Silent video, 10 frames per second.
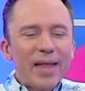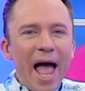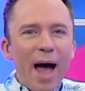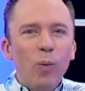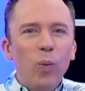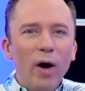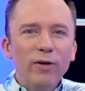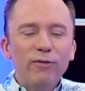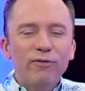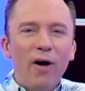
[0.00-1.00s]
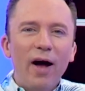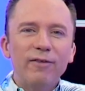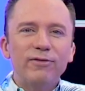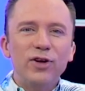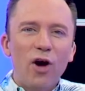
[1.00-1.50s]
at
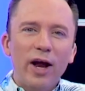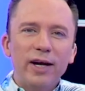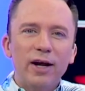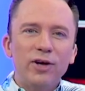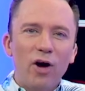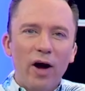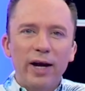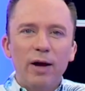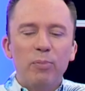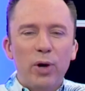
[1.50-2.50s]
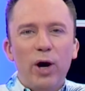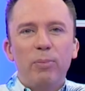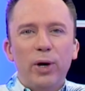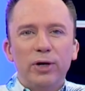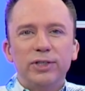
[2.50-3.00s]
$1,599 per
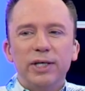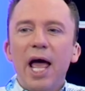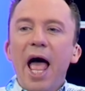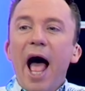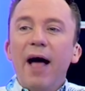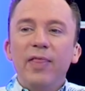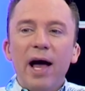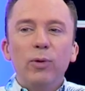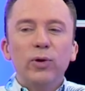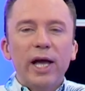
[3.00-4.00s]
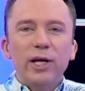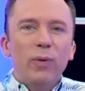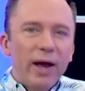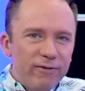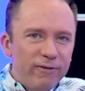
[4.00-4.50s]
person, and that will get
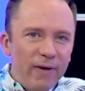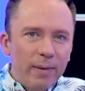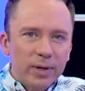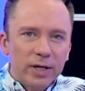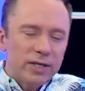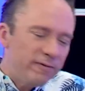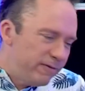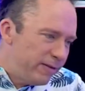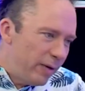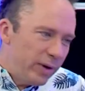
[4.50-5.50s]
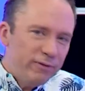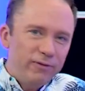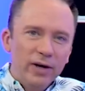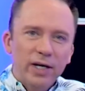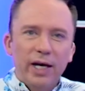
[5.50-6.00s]
you a fabulous and very
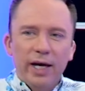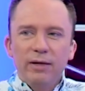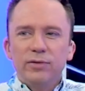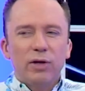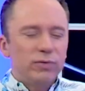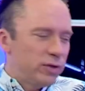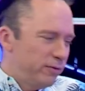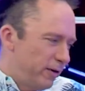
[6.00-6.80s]
funky, don't do